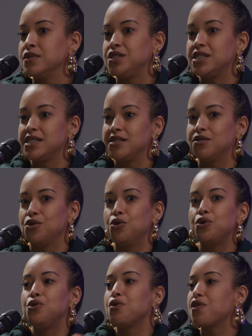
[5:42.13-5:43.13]
just
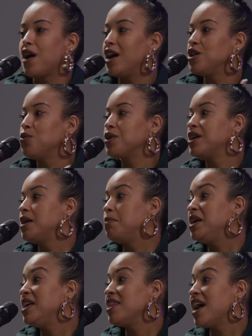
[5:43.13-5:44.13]
who you thought you were gonna
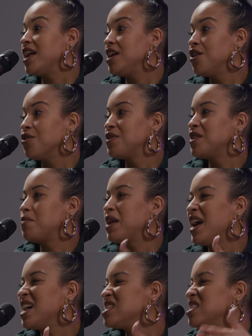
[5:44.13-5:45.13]
be that year and the
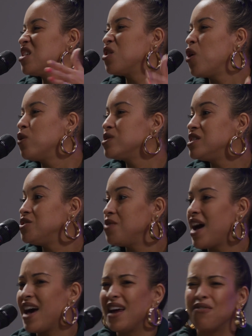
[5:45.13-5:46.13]
plans and the goals that you
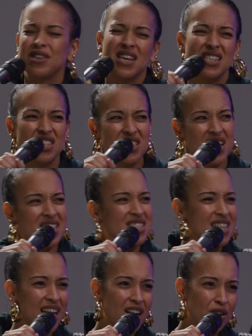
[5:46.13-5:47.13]
had. Everything shut
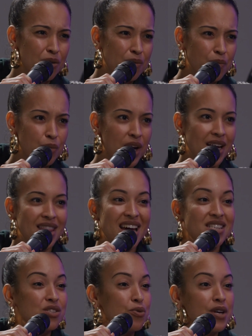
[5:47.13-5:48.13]
us down, right? And
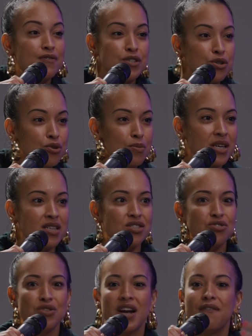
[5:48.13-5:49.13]
that's grief too,
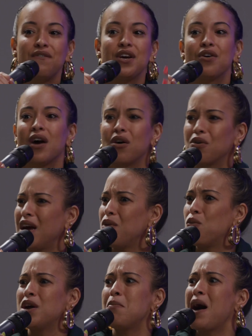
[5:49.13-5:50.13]
because you're trying to figure out, okay,
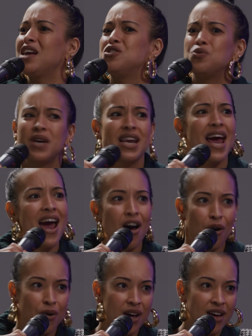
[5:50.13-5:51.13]
what am I doing
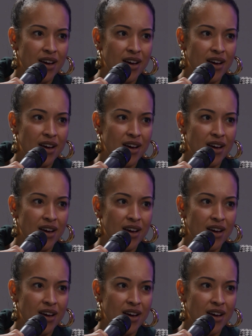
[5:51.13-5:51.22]
now?